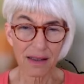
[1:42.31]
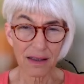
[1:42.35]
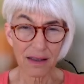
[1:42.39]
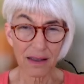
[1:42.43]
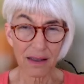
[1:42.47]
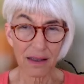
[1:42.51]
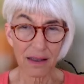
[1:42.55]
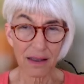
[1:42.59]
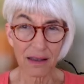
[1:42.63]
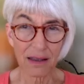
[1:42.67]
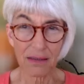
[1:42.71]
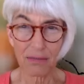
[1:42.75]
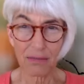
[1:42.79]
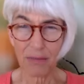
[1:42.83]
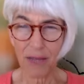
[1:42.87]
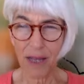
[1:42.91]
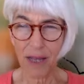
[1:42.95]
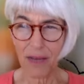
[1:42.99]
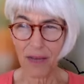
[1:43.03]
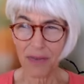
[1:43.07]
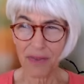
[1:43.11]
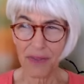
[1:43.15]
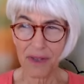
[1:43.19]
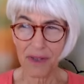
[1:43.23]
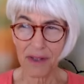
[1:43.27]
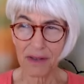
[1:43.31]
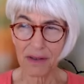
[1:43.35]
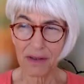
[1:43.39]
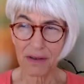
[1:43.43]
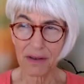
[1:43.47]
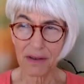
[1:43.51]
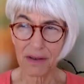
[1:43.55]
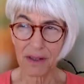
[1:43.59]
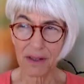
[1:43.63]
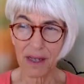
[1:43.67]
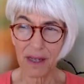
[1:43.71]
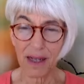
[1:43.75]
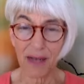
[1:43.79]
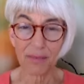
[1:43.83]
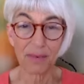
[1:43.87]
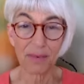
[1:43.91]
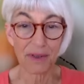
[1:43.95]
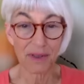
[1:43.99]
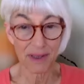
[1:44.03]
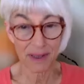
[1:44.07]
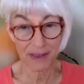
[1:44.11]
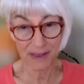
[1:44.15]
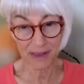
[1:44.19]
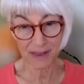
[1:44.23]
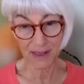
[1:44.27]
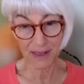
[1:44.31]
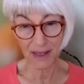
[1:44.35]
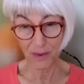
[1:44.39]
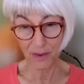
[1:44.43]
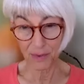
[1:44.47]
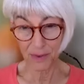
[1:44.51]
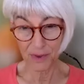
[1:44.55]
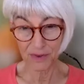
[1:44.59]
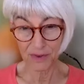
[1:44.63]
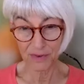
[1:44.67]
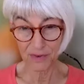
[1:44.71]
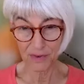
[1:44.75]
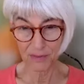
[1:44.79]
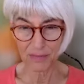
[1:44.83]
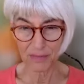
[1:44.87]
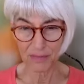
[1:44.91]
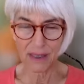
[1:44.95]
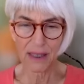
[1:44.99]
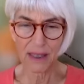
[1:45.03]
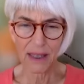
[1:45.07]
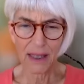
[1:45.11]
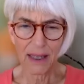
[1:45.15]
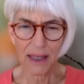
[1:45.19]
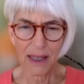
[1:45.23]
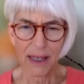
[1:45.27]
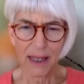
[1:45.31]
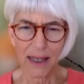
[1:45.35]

like bad things are going to happen. This is how it was for me.